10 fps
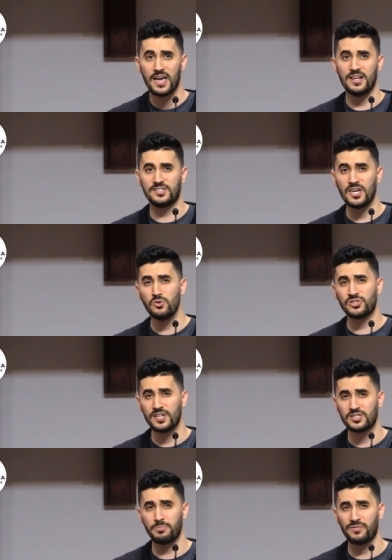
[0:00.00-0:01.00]
It is He who
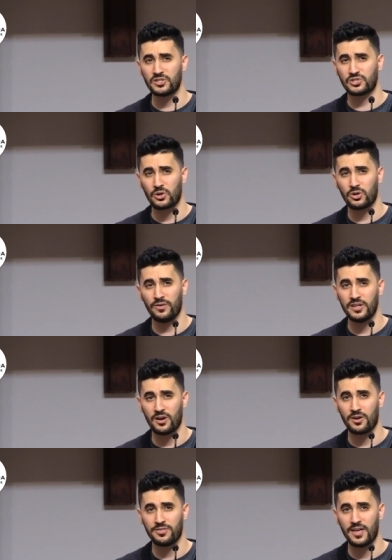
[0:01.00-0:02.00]
sits above the circle of
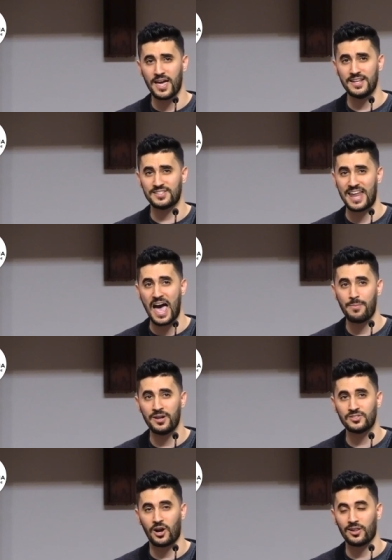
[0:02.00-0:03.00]
the earth, and its
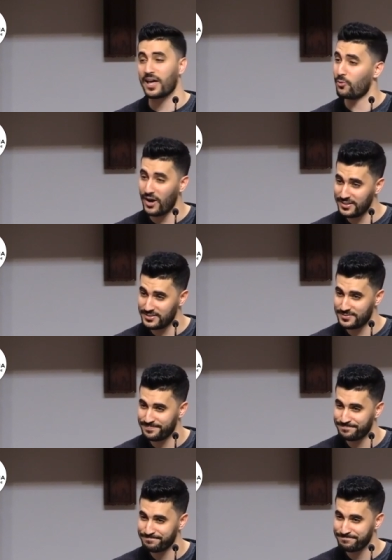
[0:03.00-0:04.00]
inhabitants are like what?
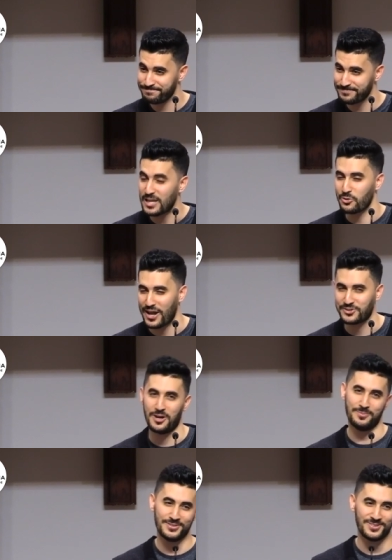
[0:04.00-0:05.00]

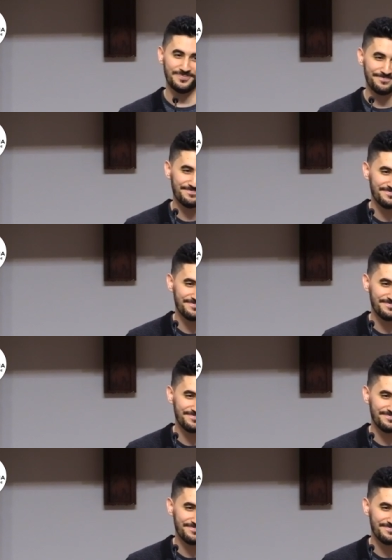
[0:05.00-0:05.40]
Grasshoppers.